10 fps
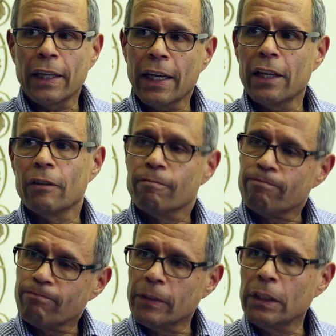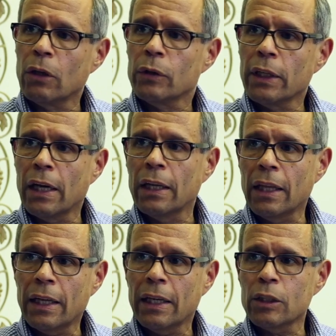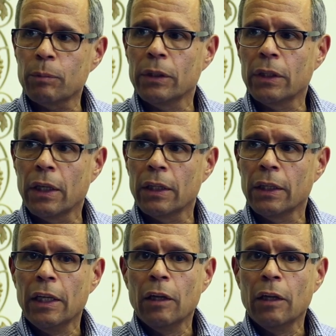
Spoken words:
hey, a lot has been done,